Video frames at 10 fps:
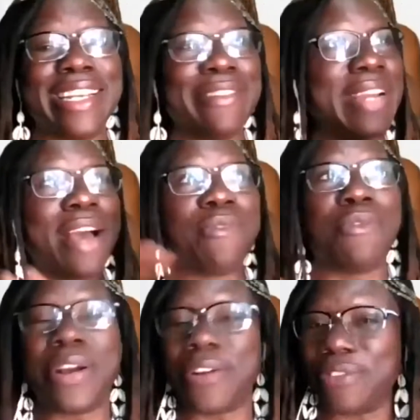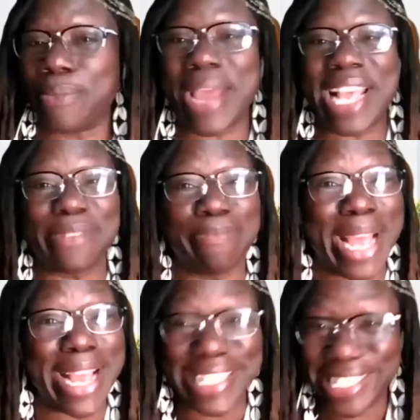We have one of the best
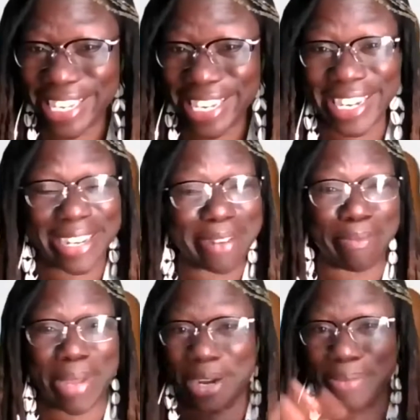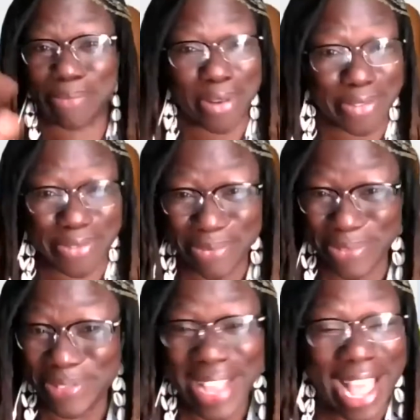bands here, made up of
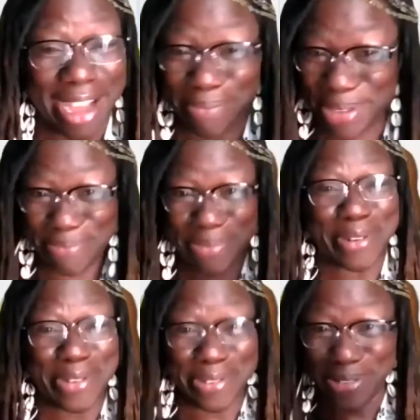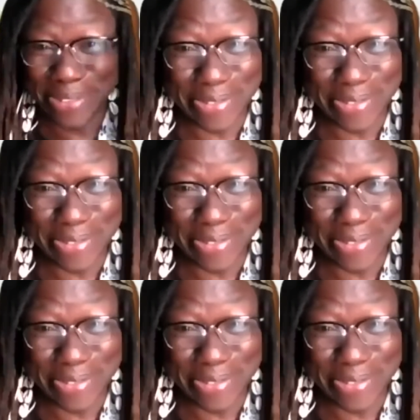people